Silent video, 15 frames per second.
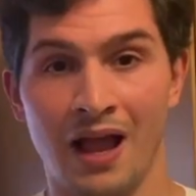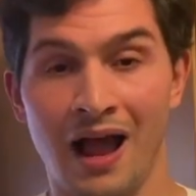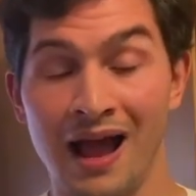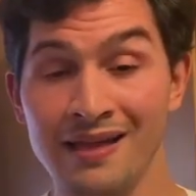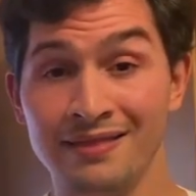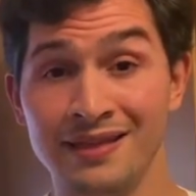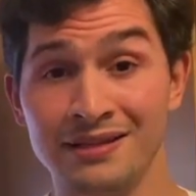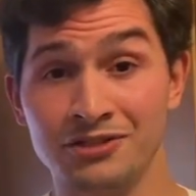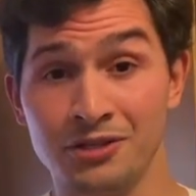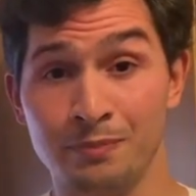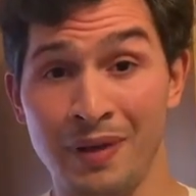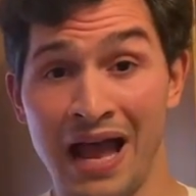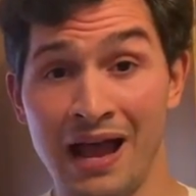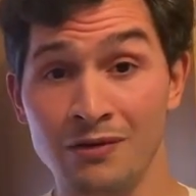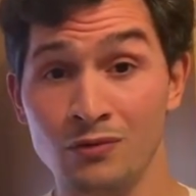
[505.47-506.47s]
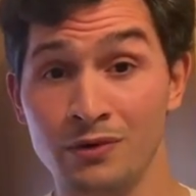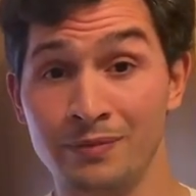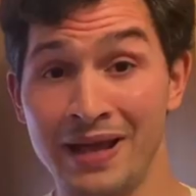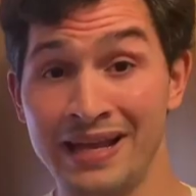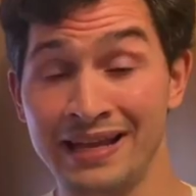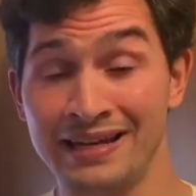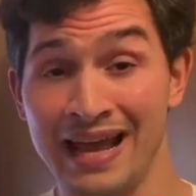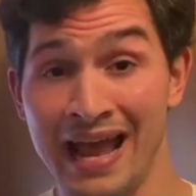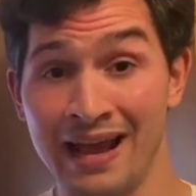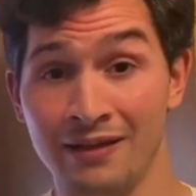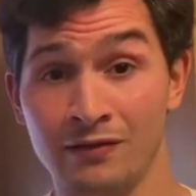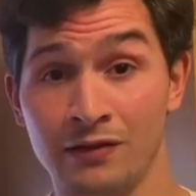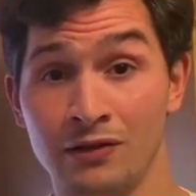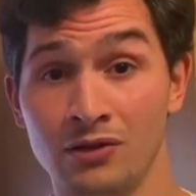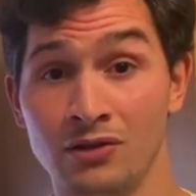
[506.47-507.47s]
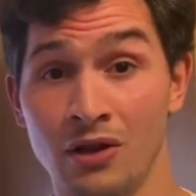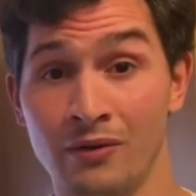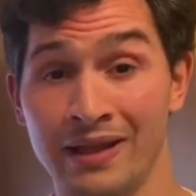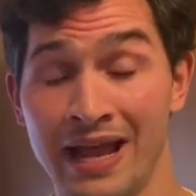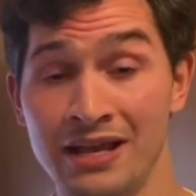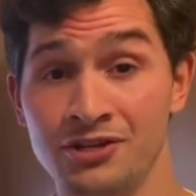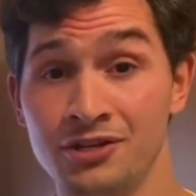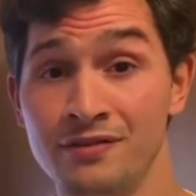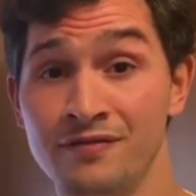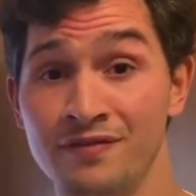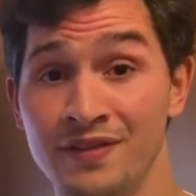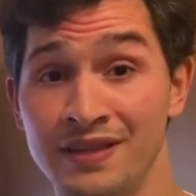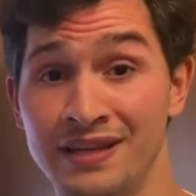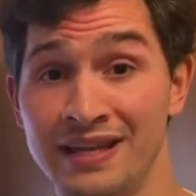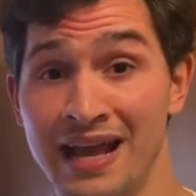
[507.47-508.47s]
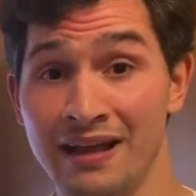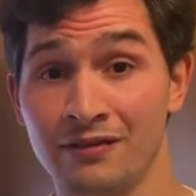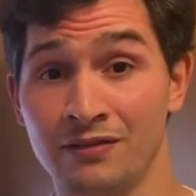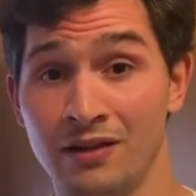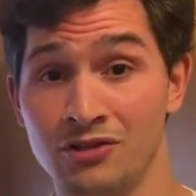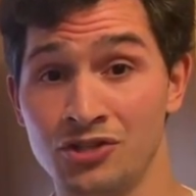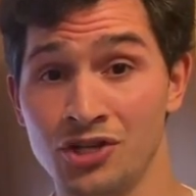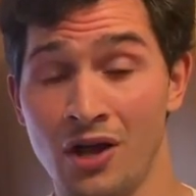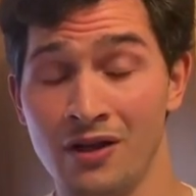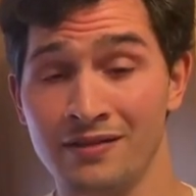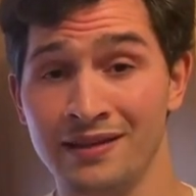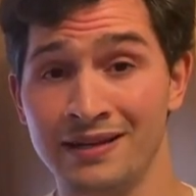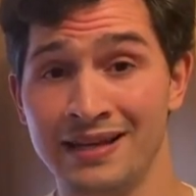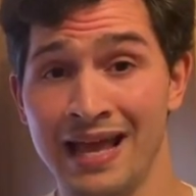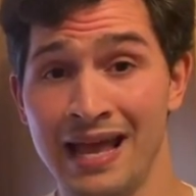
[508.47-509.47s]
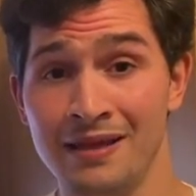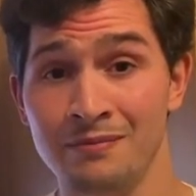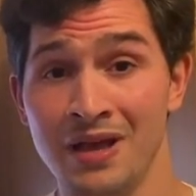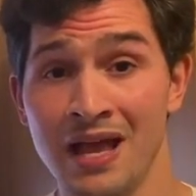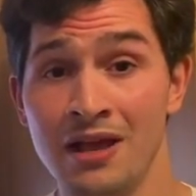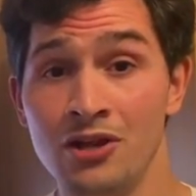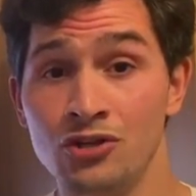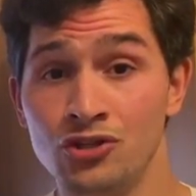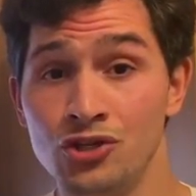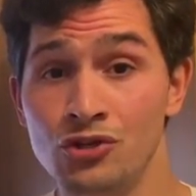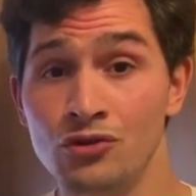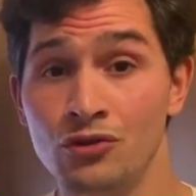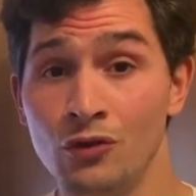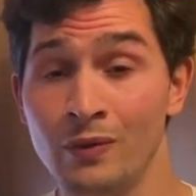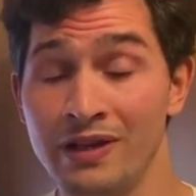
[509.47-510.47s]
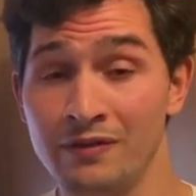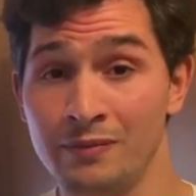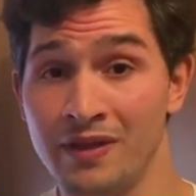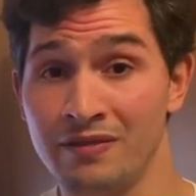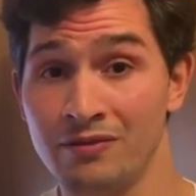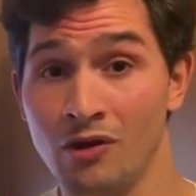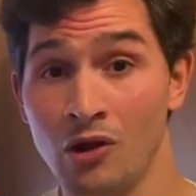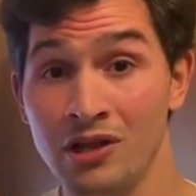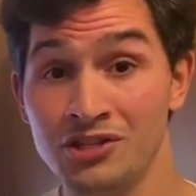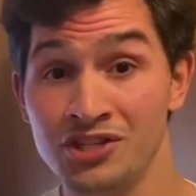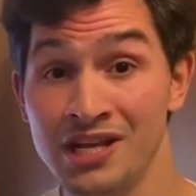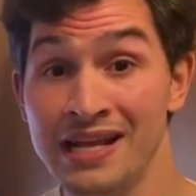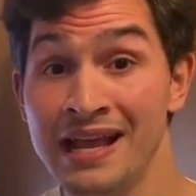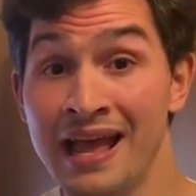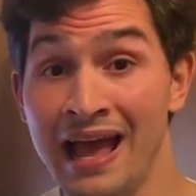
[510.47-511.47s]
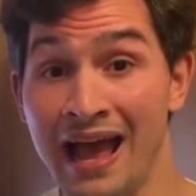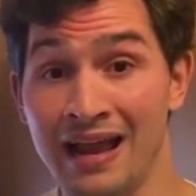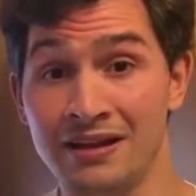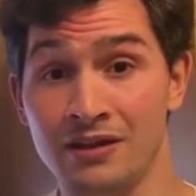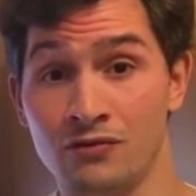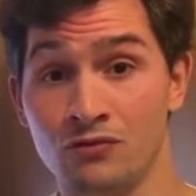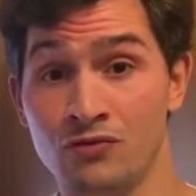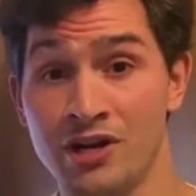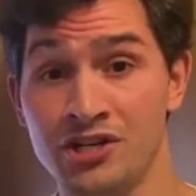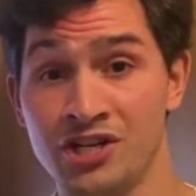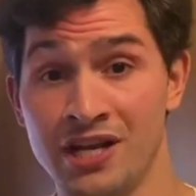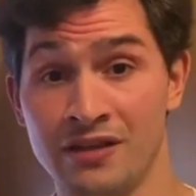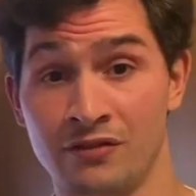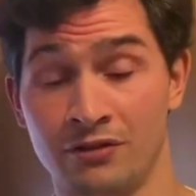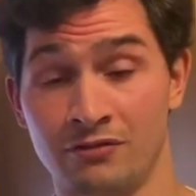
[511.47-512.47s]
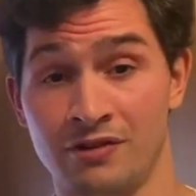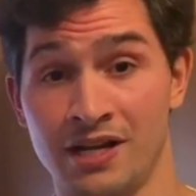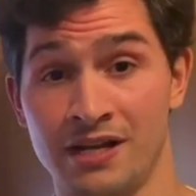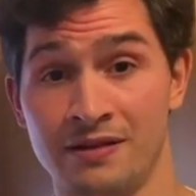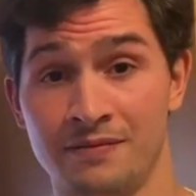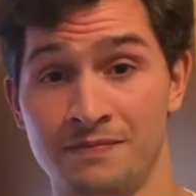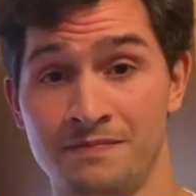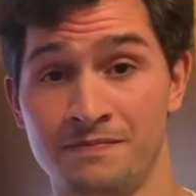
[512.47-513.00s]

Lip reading: I think Japan would make an excellent location for the next Uncharted game due to its mythology and its rich history.